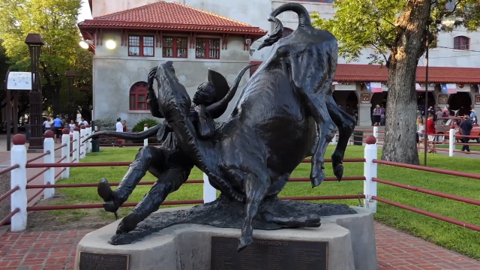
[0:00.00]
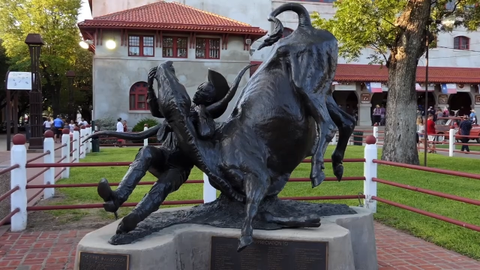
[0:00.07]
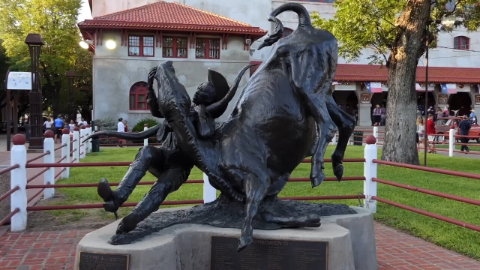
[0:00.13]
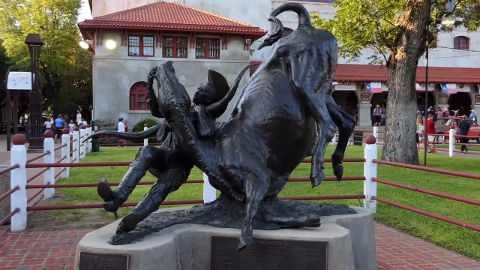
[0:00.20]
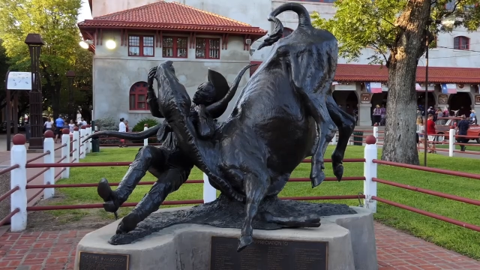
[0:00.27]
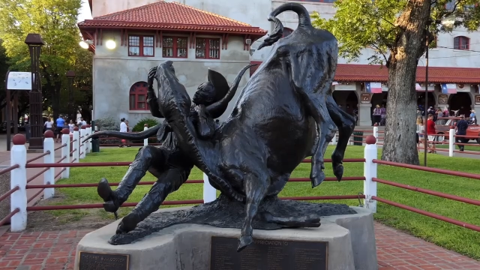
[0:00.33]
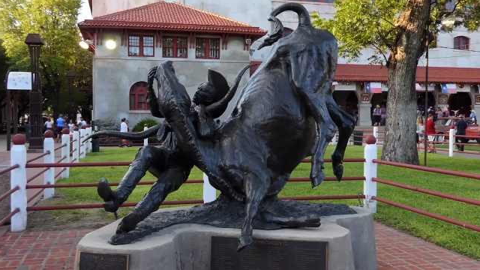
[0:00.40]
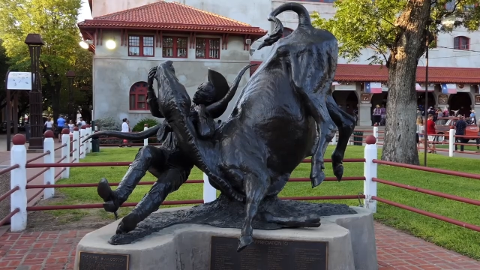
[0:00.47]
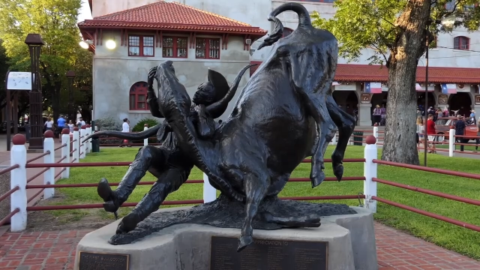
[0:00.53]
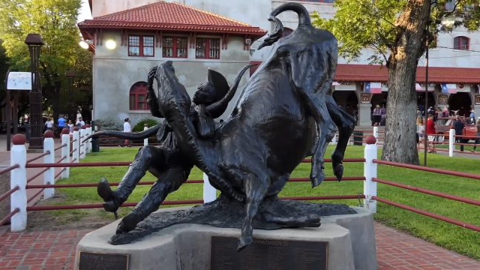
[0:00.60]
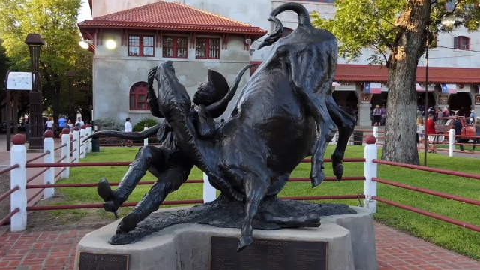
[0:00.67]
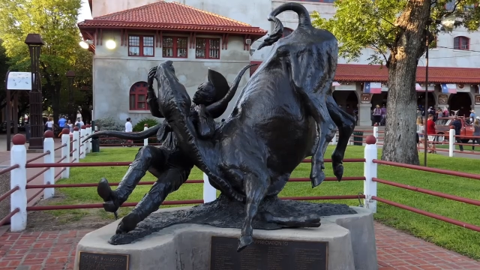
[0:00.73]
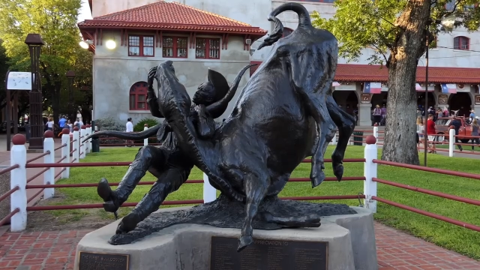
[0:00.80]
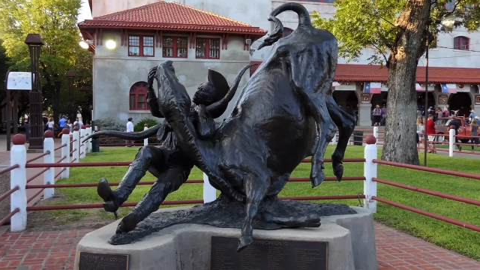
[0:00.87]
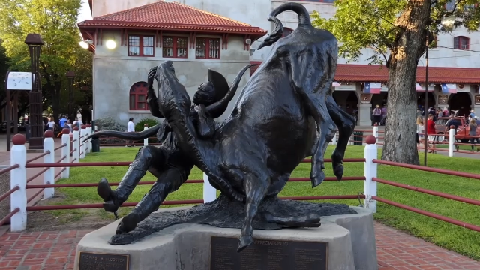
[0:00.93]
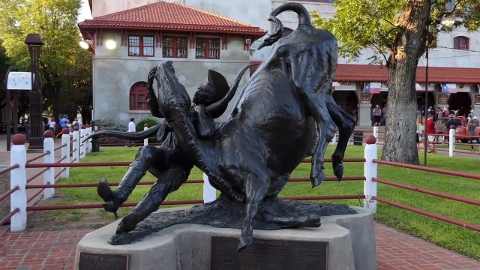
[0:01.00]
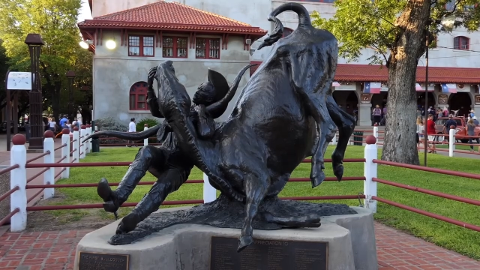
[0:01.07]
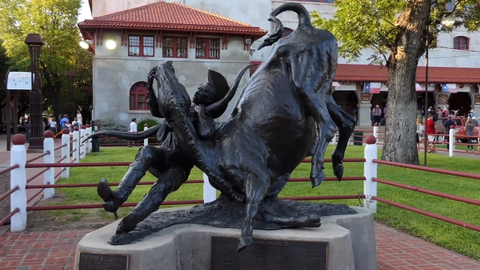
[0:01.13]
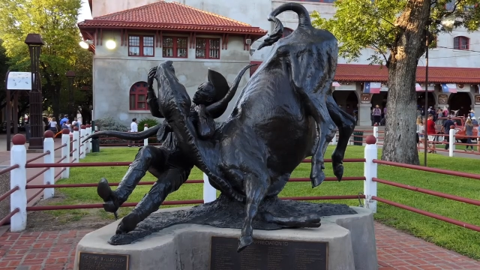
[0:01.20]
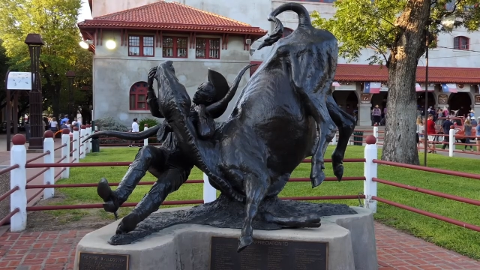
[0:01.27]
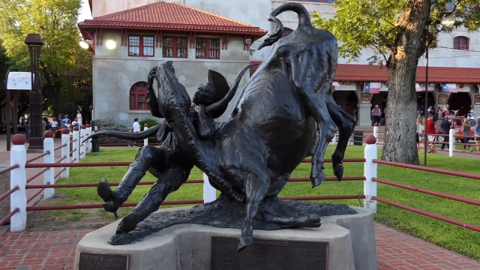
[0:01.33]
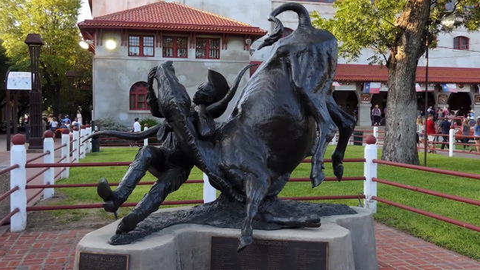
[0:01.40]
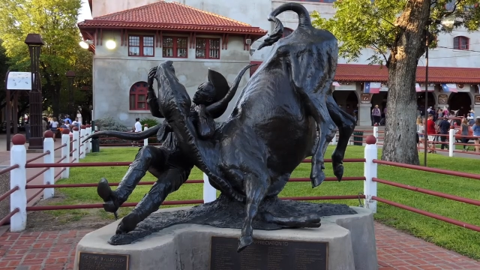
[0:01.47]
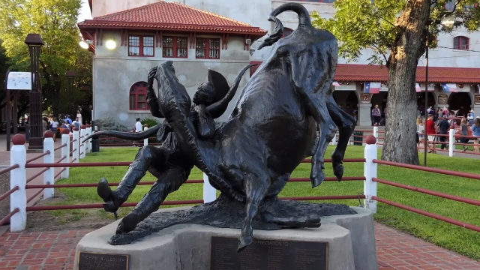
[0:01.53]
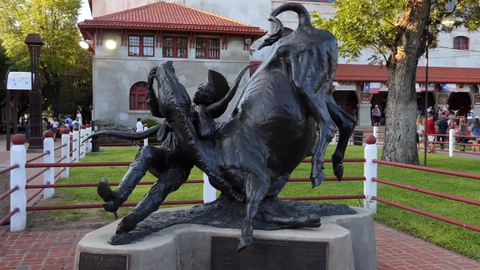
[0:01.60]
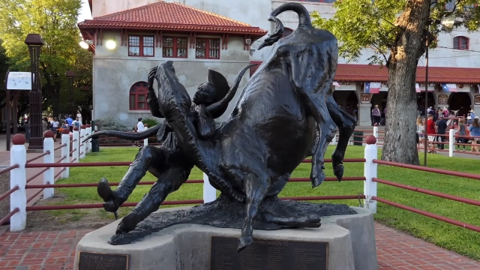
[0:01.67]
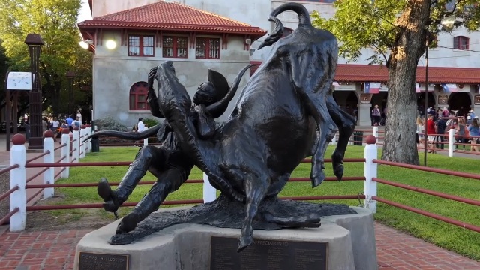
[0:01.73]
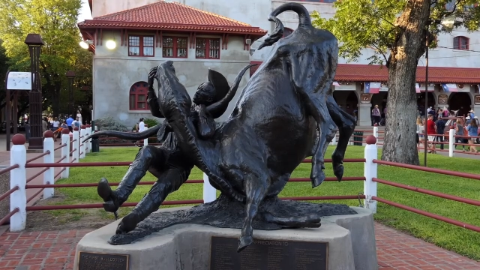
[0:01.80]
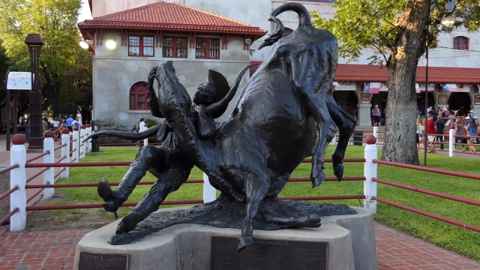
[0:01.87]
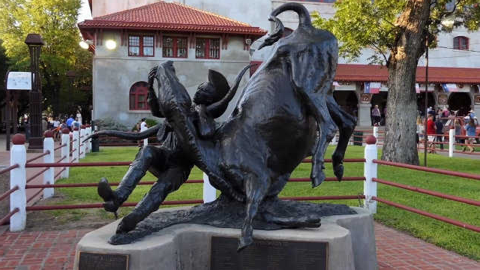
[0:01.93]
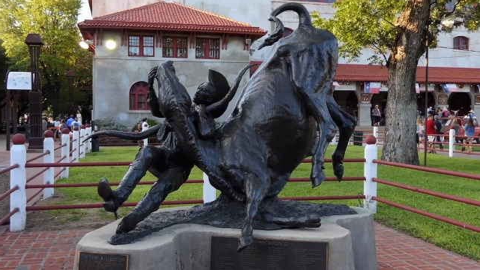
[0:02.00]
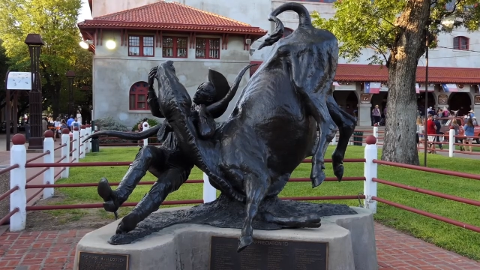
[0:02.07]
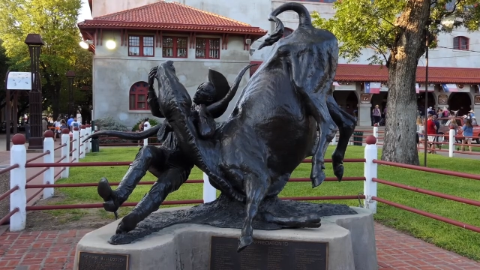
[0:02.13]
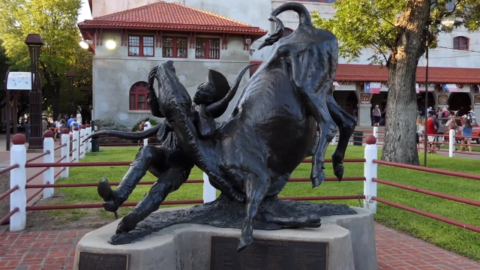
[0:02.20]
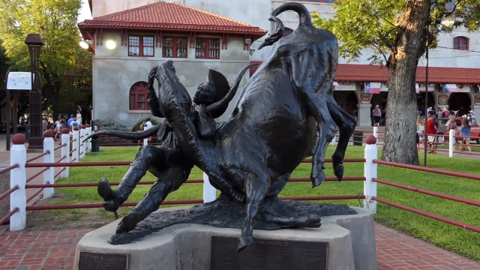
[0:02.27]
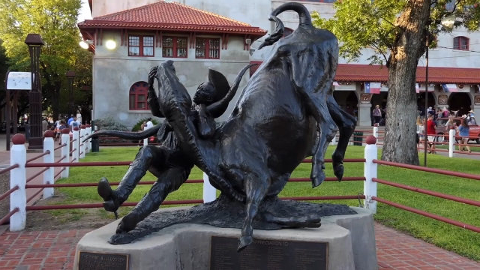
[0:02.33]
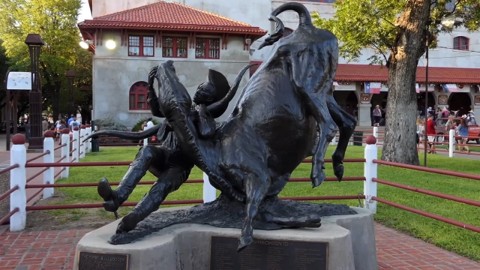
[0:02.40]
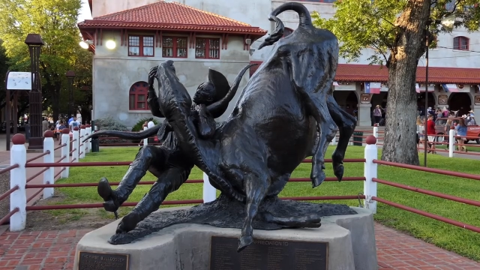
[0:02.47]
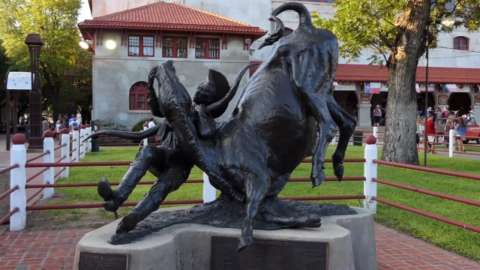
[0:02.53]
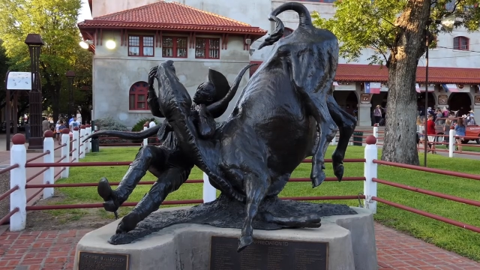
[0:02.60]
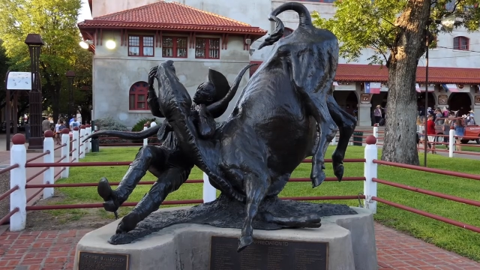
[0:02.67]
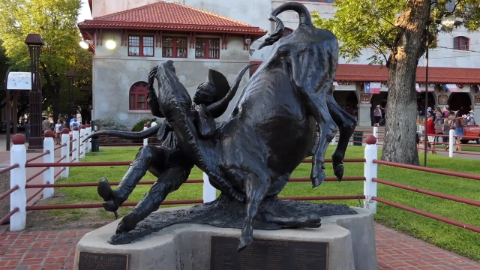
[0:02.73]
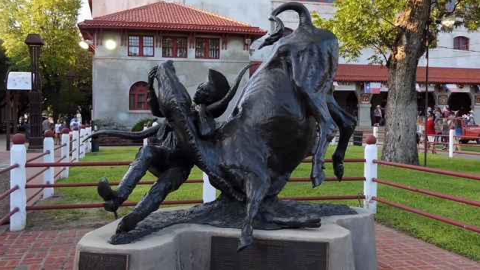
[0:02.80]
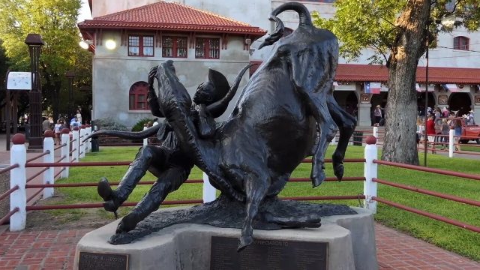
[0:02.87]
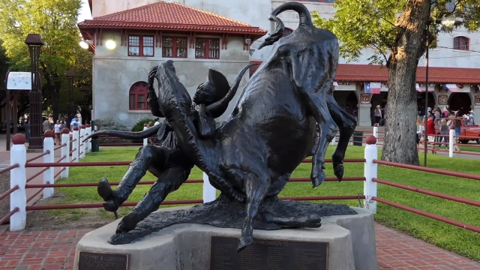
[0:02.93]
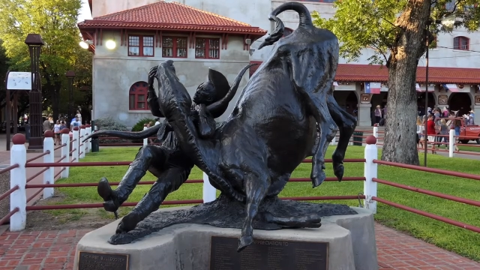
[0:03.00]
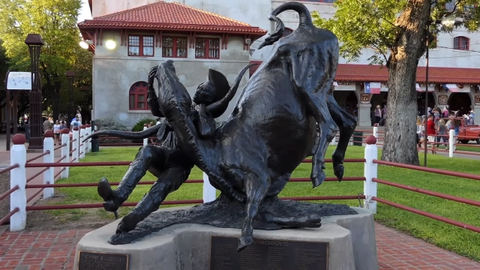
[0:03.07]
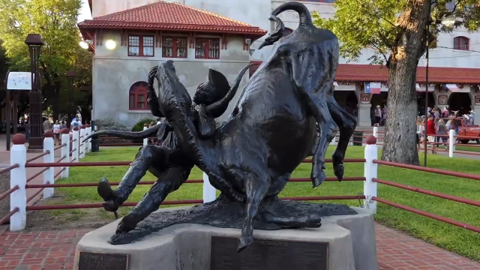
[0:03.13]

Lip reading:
(no speaker visible)